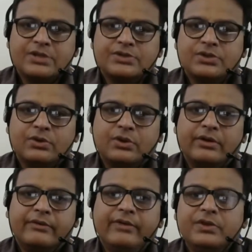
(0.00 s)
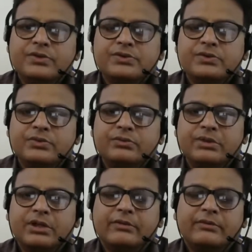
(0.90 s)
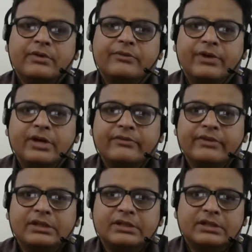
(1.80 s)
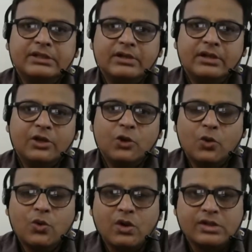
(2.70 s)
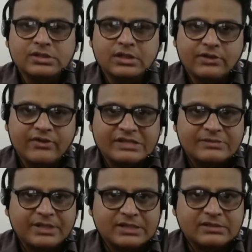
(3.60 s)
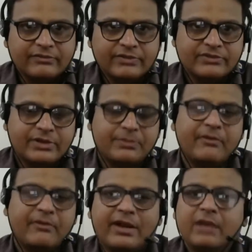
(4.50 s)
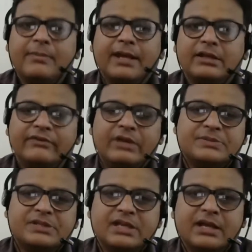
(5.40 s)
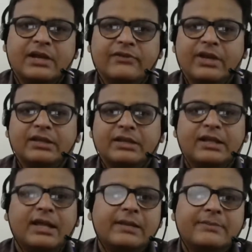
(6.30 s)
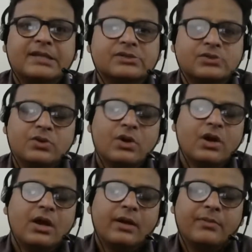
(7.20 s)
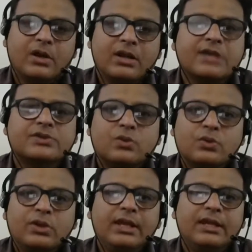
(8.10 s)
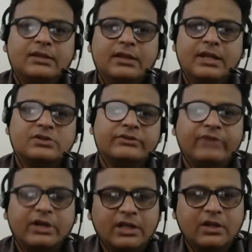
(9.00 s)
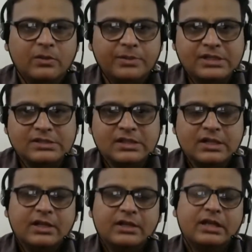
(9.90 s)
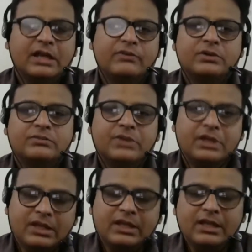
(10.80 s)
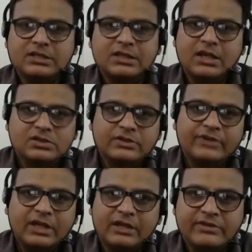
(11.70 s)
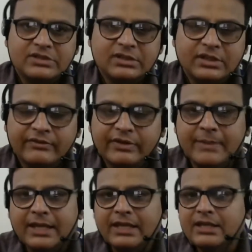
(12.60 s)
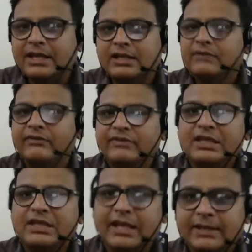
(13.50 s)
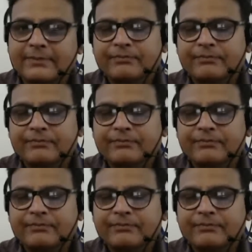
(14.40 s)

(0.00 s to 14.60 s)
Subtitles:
So we used to work with low cost transmitters which were provided by the Philips India country, and that helped us to broadcast only in the range of 40 kilometers. That was in the initial years of television, way back in 1959.